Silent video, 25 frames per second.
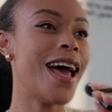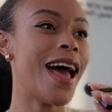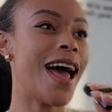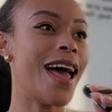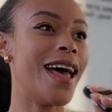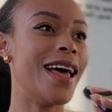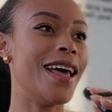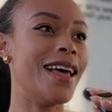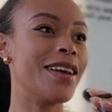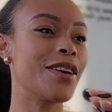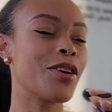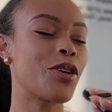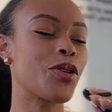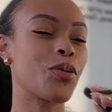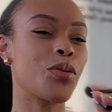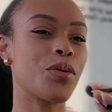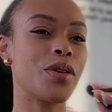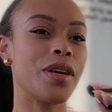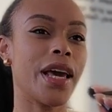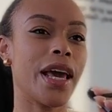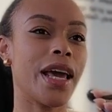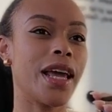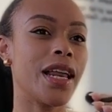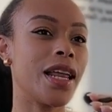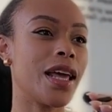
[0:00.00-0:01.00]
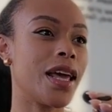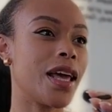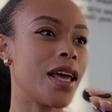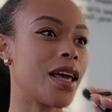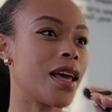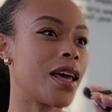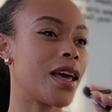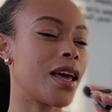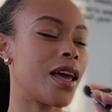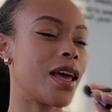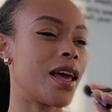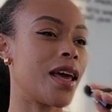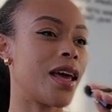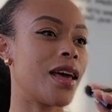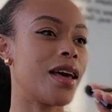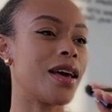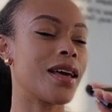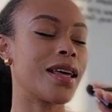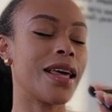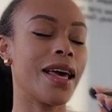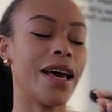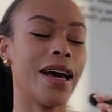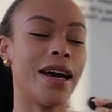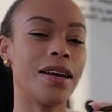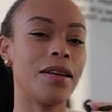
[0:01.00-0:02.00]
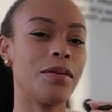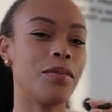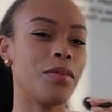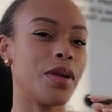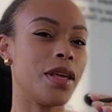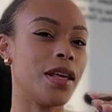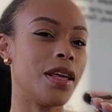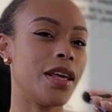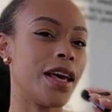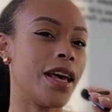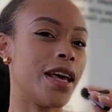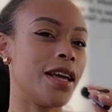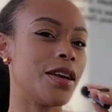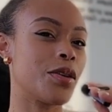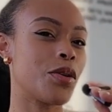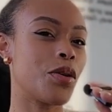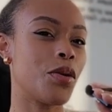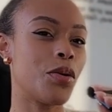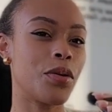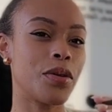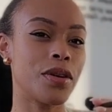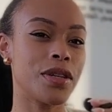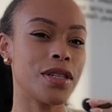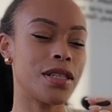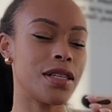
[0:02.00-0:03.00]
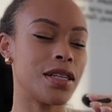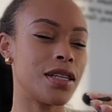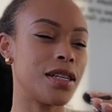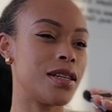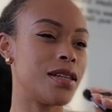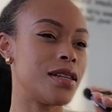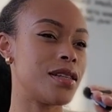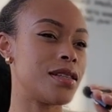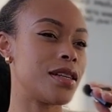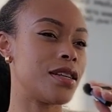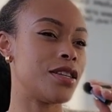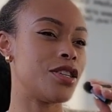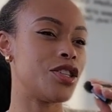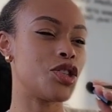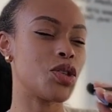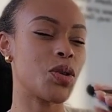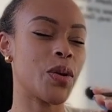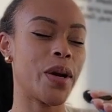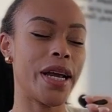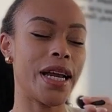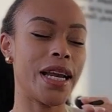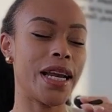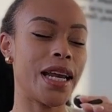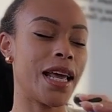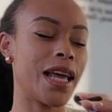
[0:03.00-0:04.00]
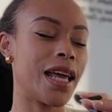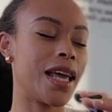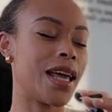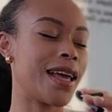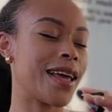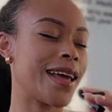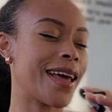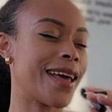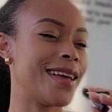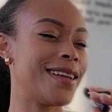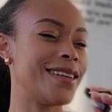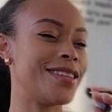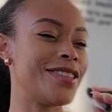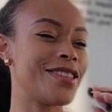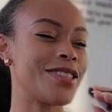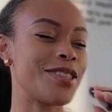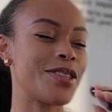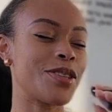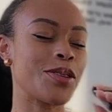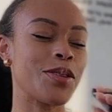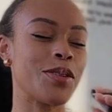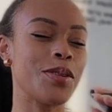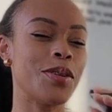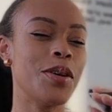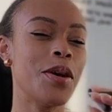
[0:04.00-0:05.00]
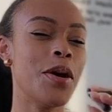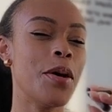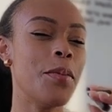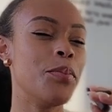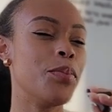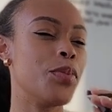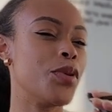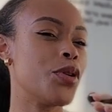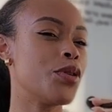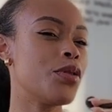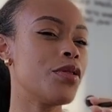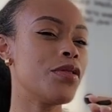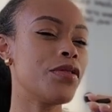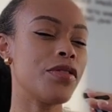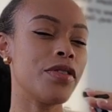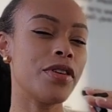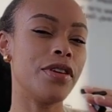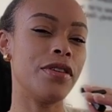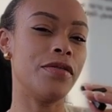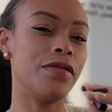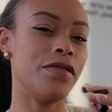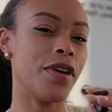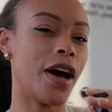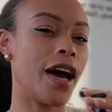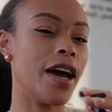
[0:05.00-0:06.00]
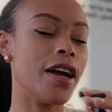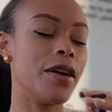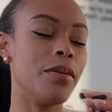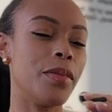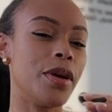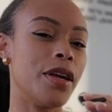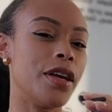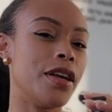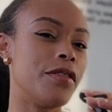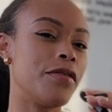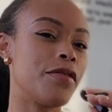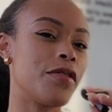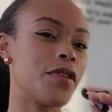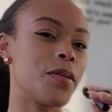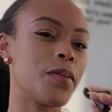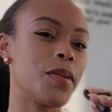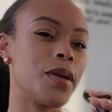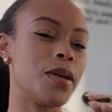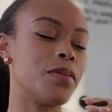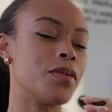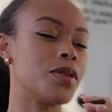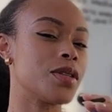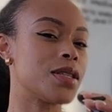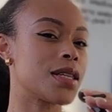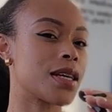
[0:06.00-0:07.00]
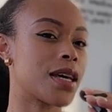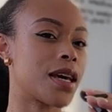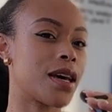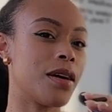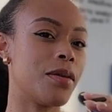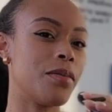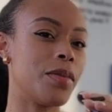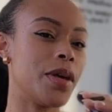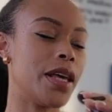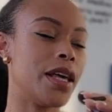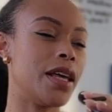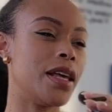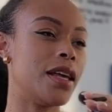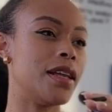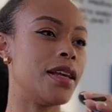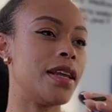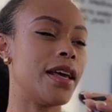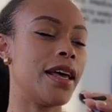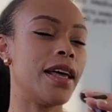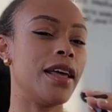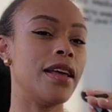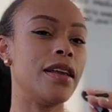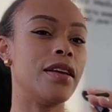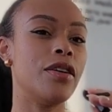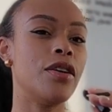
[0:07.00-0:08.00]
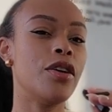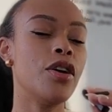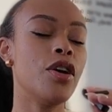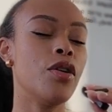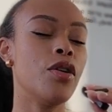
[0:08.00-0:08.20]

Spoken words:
and creating a academy and courses and training and just a beautiful environment for people to come in and